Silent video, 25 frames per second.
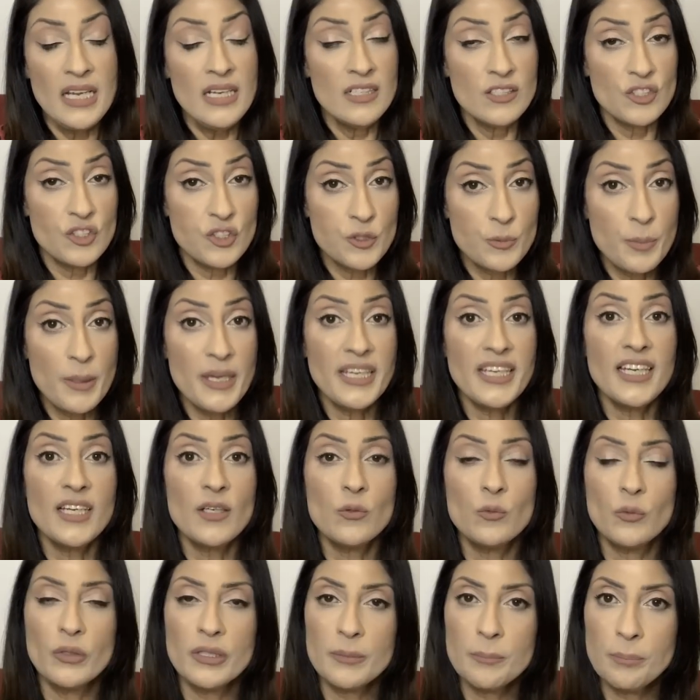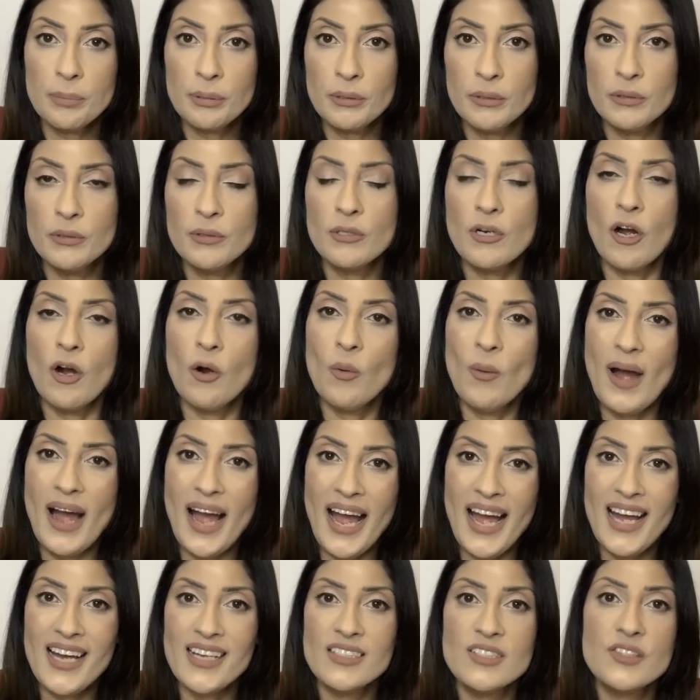Speaking with Pluto
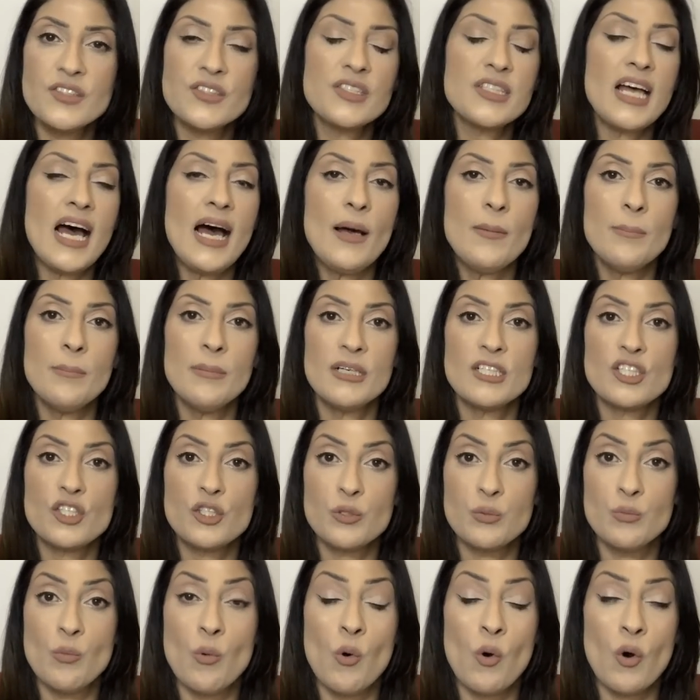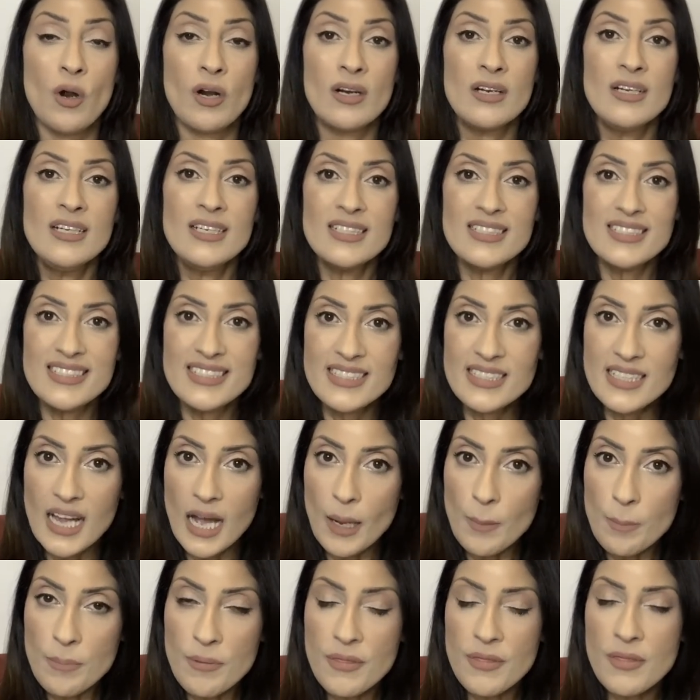adds that much more
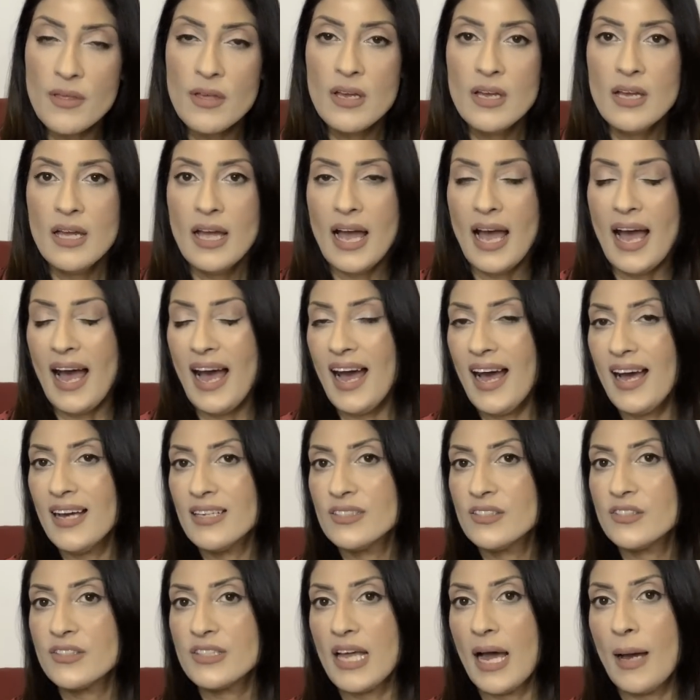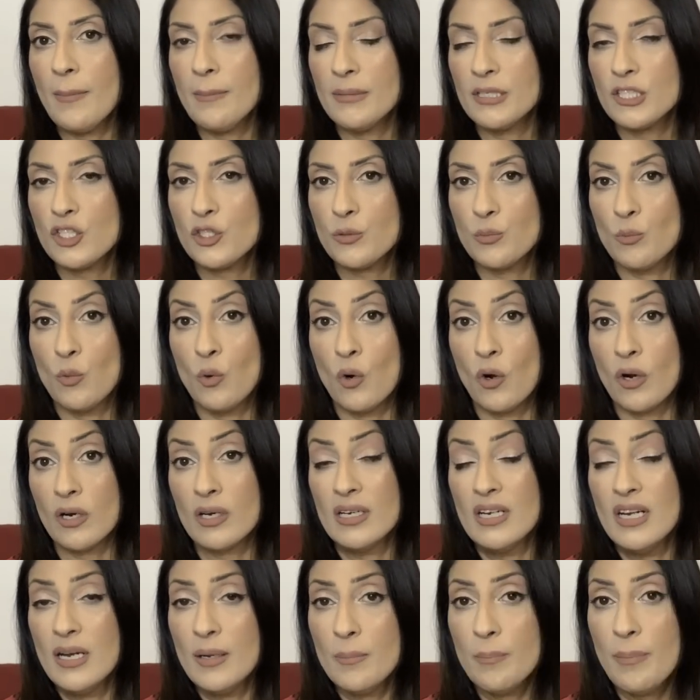depth, adds that much
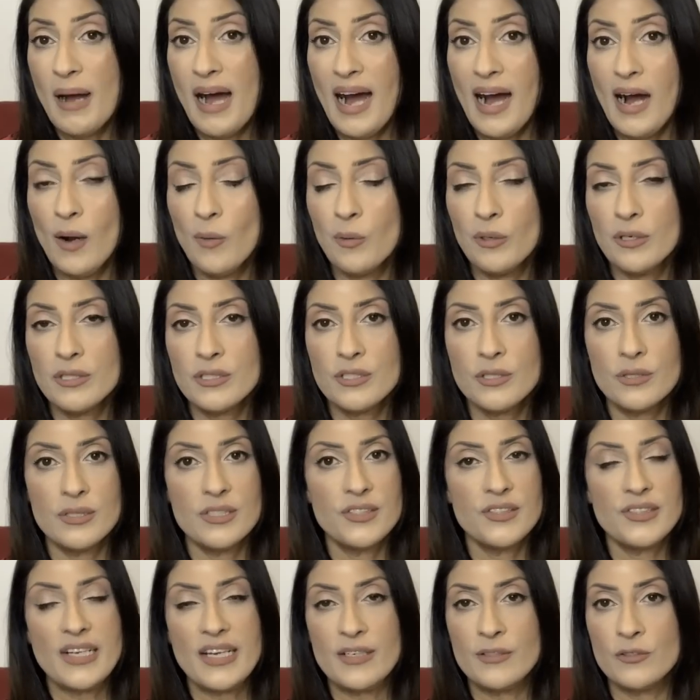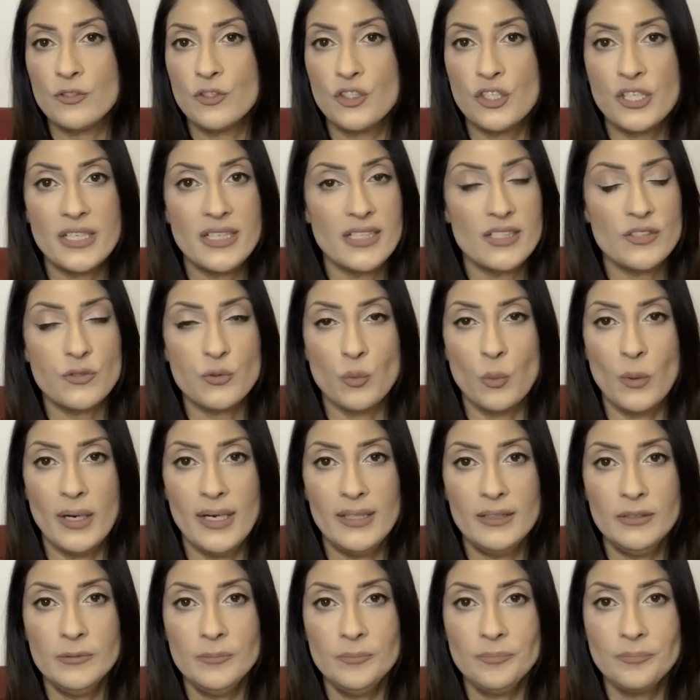more power to this energy as
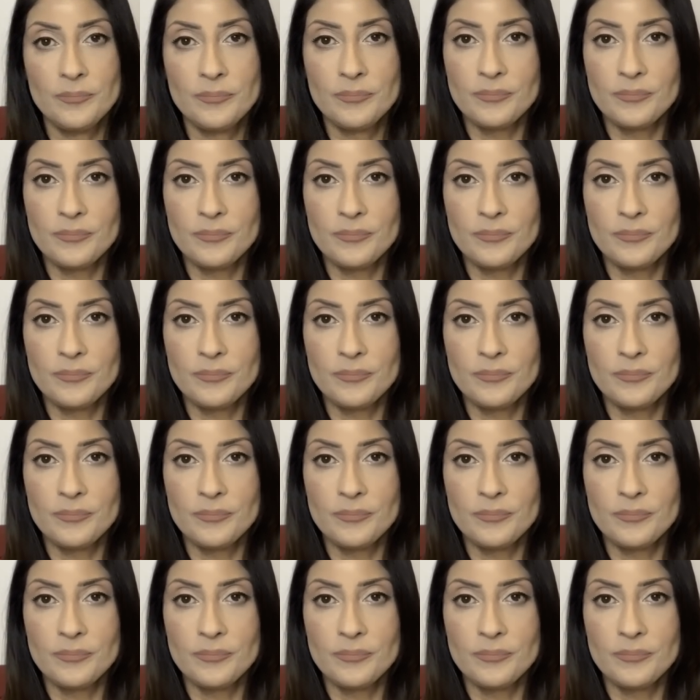well.